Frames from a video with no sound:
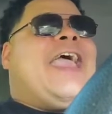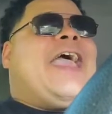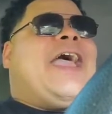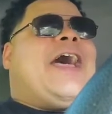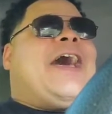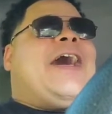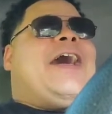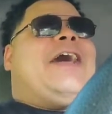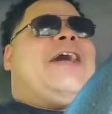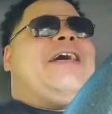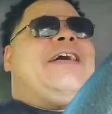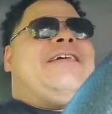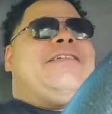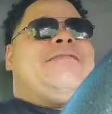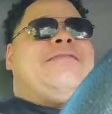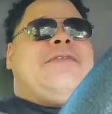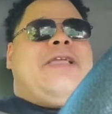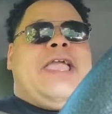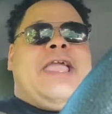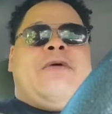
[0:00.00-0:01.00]

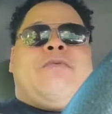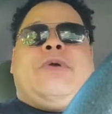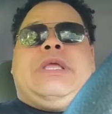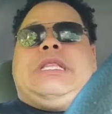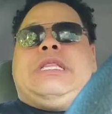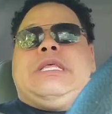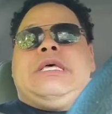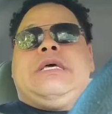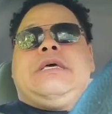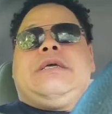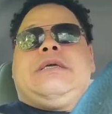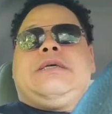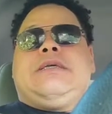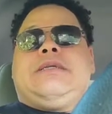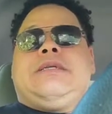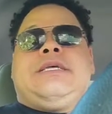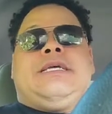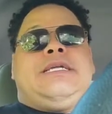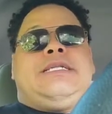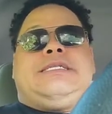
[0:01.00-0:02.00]
And we look
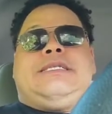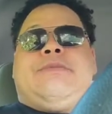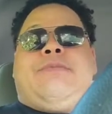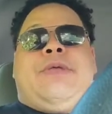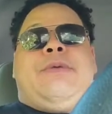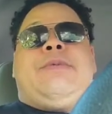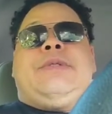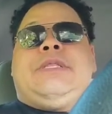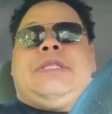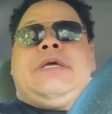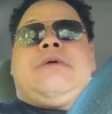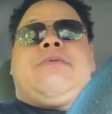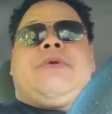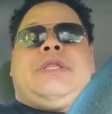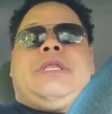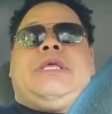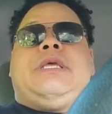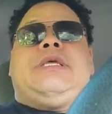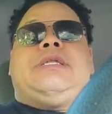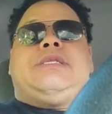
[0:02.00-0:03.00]
good. We would look
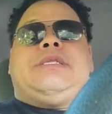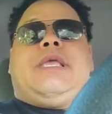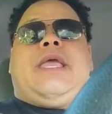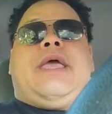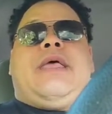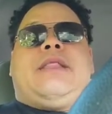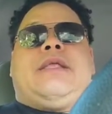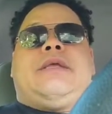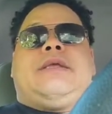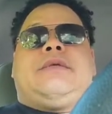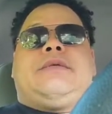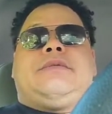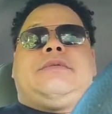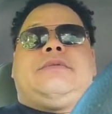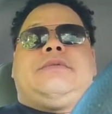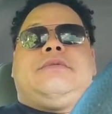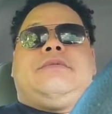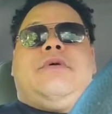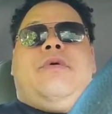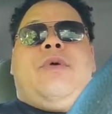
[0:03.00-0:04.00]
really good together.
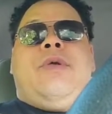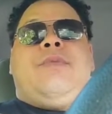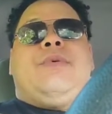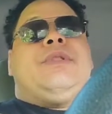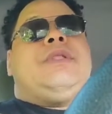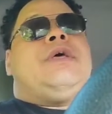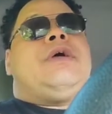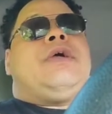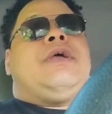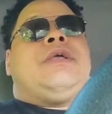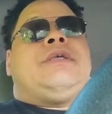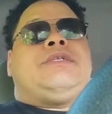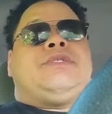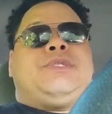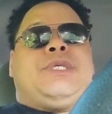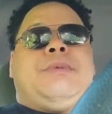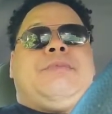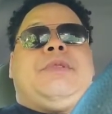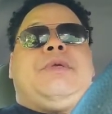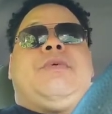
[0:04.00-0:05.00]
We would look
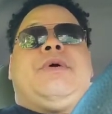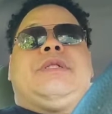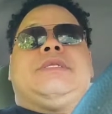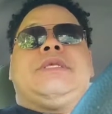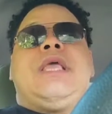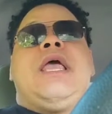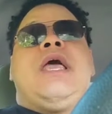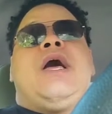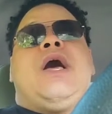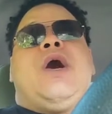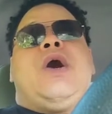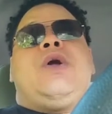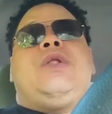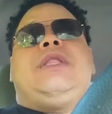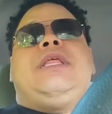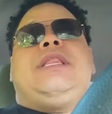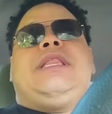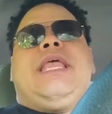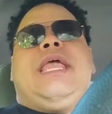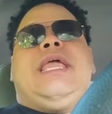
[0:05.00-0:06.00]
extremely well.
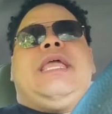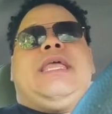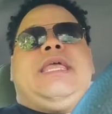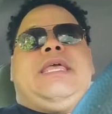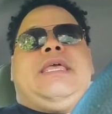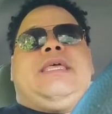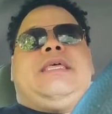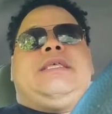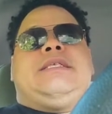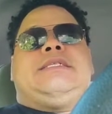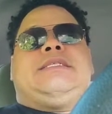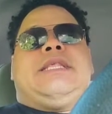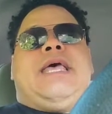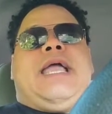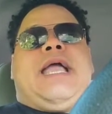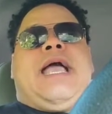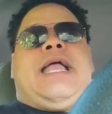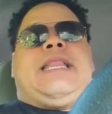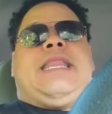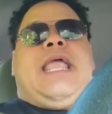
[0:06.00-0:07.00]
Only thing is,
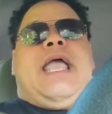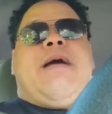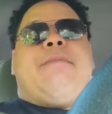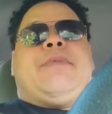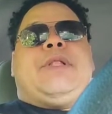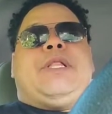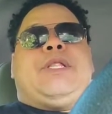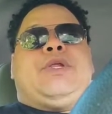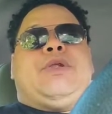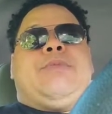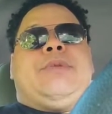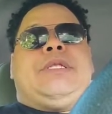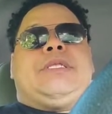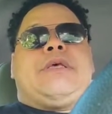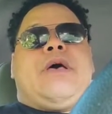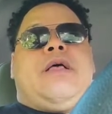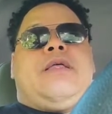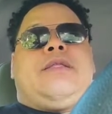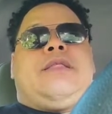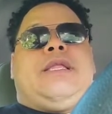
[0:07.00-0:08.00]
like, I think I'm a little bit
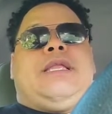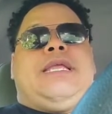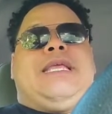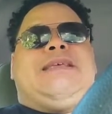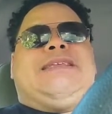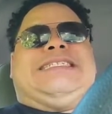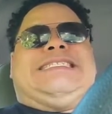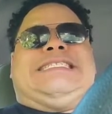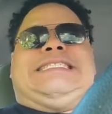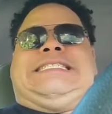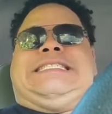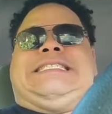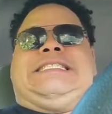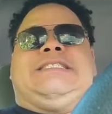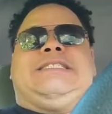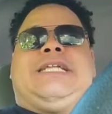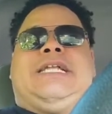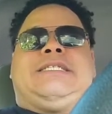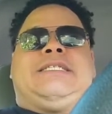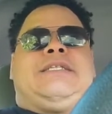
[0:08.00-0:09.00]
taller than him.
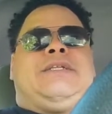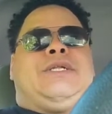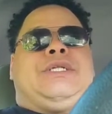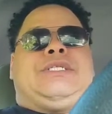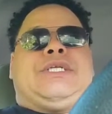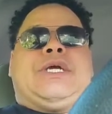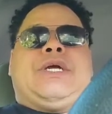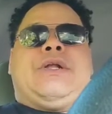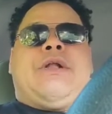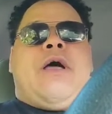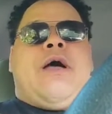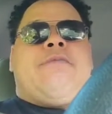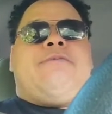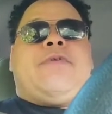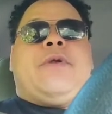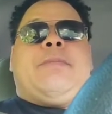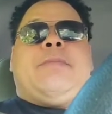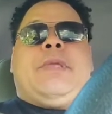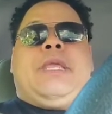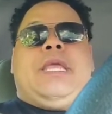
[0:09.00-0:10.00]
That's a little turn off
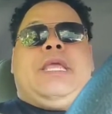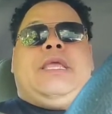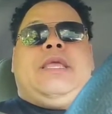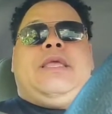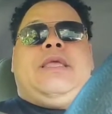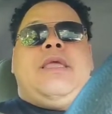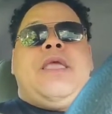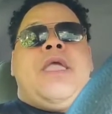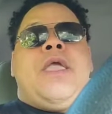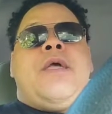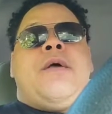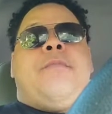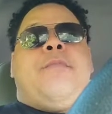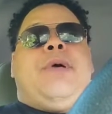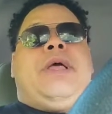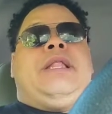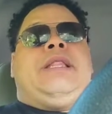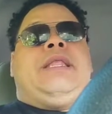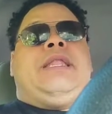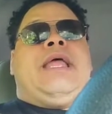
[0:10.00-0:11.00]
for me.
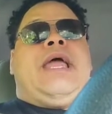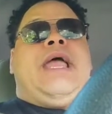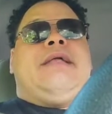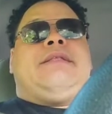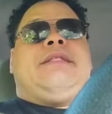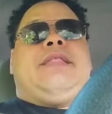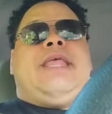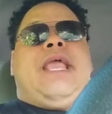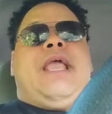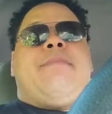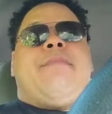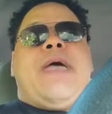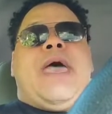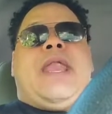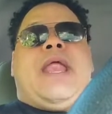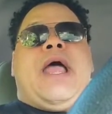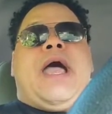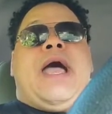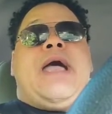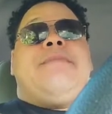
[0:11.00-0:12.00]
But then I had to think about
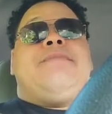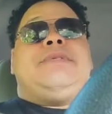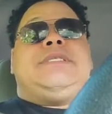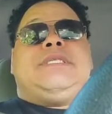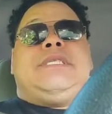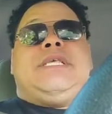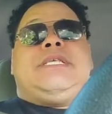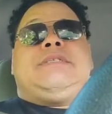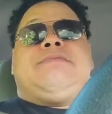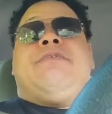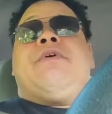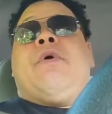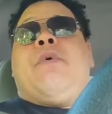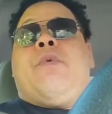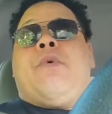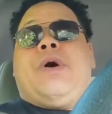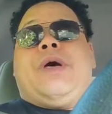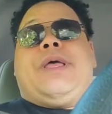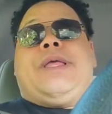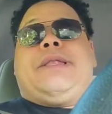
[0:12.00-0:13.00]
it. I'm
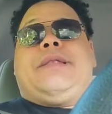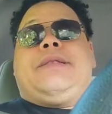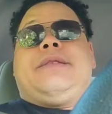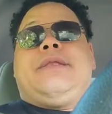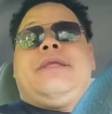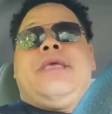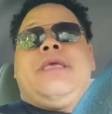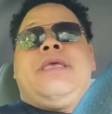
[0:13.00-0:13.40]
6'1".